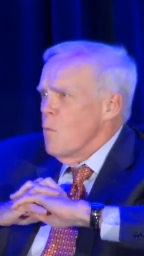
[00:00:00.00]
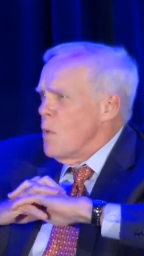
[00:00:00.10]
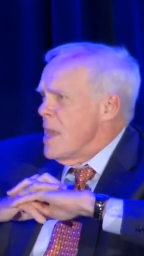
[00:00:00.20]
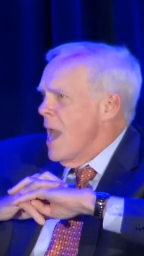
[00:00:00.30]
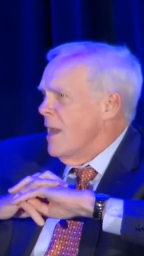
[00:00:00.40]

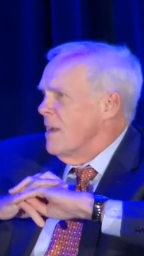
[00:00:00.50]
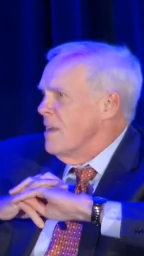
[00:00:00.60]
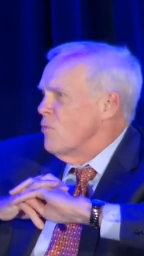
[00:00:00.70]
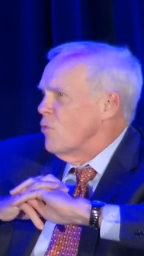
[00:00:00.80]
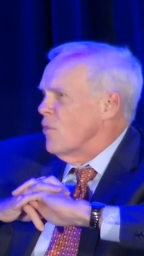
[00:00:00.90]
we had an
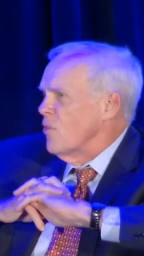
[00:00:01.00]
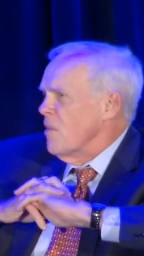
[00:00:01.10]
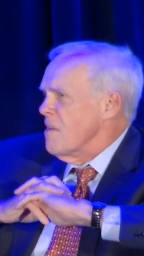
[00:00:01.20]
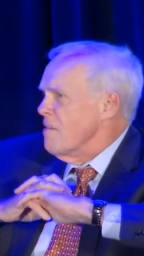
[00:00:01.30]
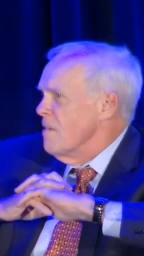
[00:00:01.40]

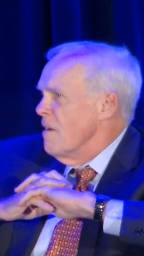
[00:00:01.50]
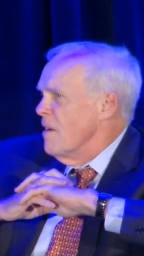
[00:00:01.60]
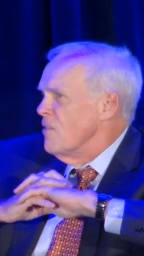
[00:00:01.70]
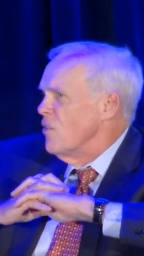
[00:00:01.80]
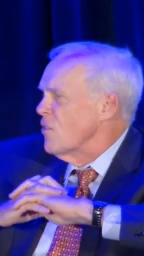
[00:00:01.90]
interesting uh,
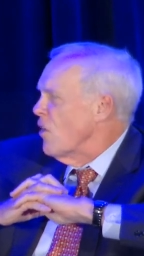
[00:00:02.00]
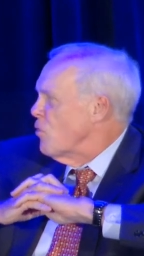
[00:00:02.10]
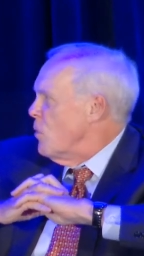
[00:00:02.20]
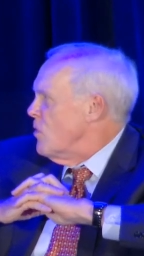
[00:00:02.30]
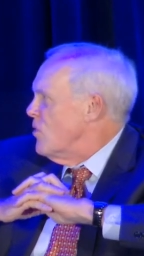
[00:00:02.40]

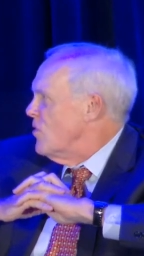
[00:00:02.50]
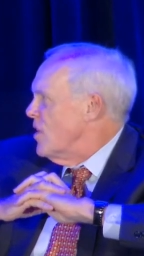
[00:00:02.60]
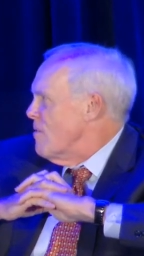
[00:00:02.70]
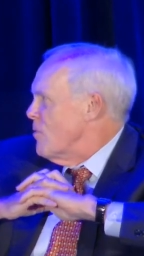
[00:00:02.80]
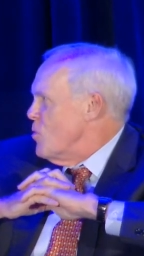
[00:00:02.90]
discussion with the
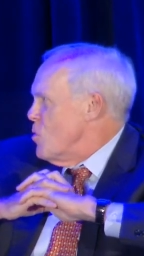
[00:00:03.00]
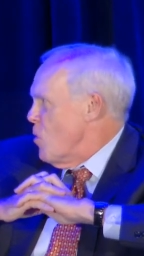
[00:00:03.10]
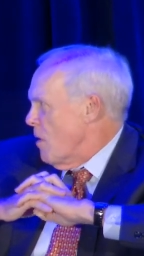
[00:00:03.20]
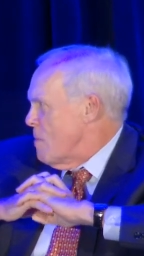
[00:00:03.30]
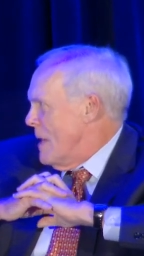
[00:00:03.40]
city of New
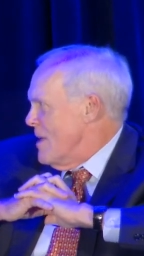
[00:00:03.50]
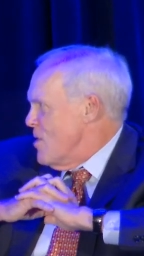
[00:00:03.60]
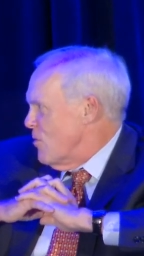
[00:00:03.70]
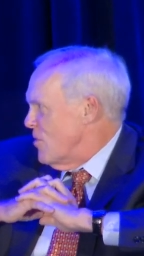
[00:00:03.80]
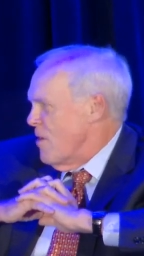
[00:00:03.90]
York many
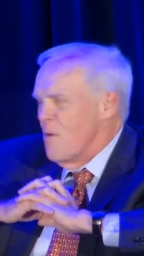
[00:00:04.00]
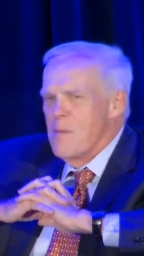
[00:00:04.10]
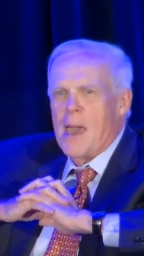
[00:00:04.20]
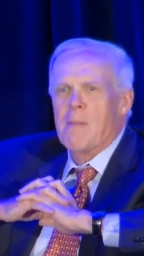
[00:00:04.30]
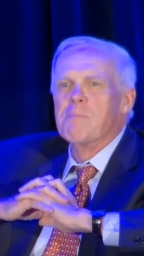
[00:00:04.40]
years ago
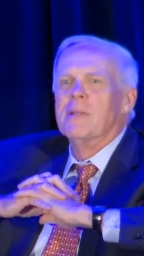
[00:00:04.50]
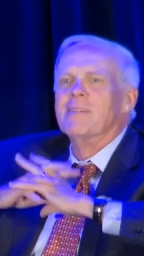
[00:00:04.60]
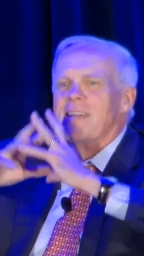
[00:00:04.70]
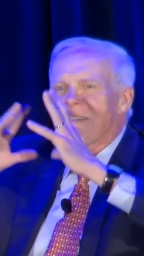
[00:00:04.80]
about building a